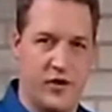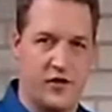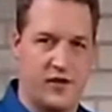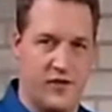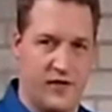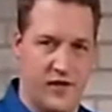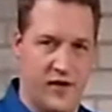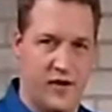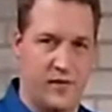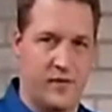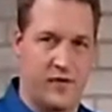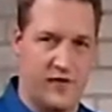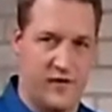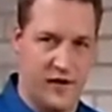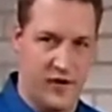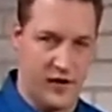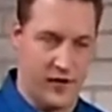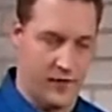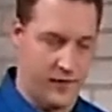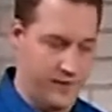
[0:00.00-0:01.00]
inch thick
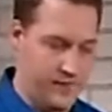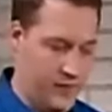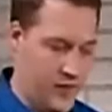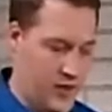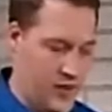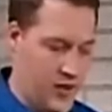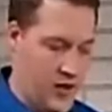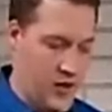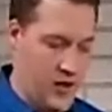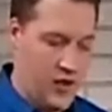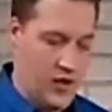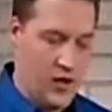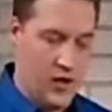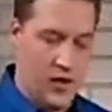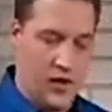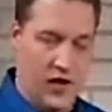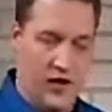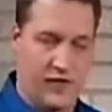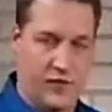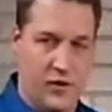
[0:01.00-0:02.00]
material.
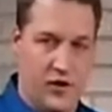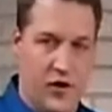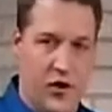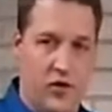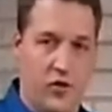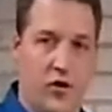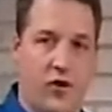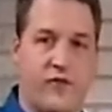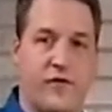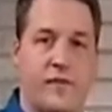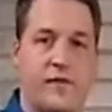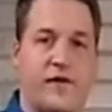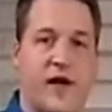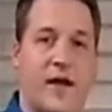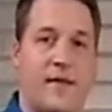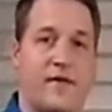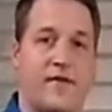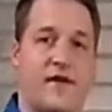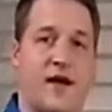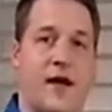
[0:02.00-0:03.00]
As we know though, from
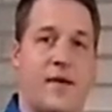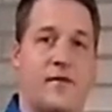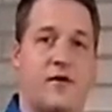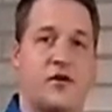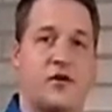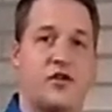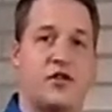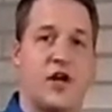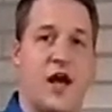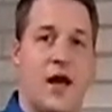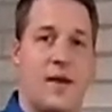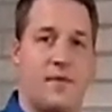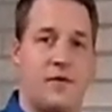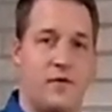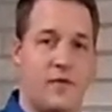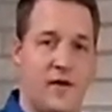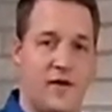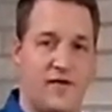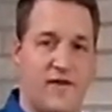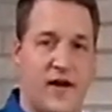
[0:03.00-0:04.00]
time to time in your shop,
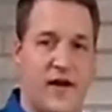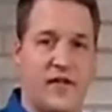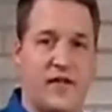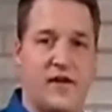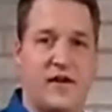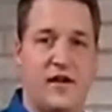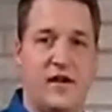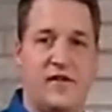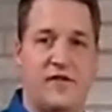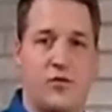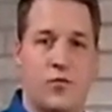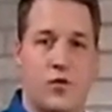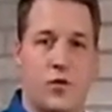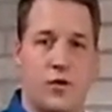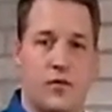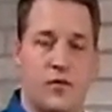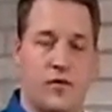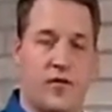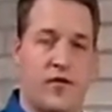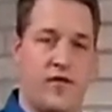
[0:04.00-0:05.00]
you may find the need to
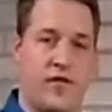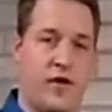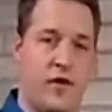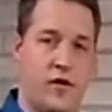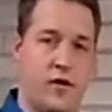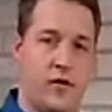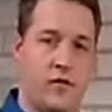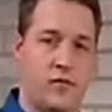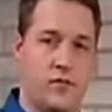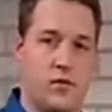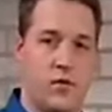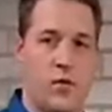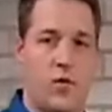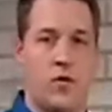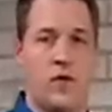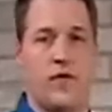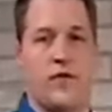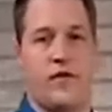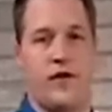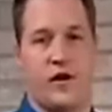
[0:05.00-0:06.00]
work with thinner
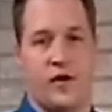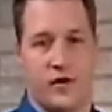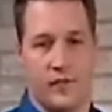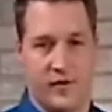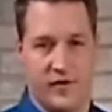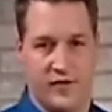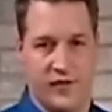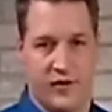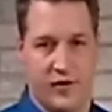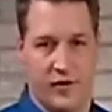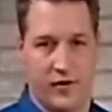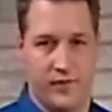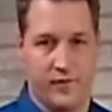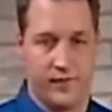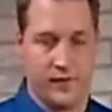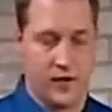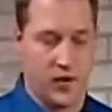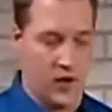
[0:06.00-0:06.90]
or thicker material.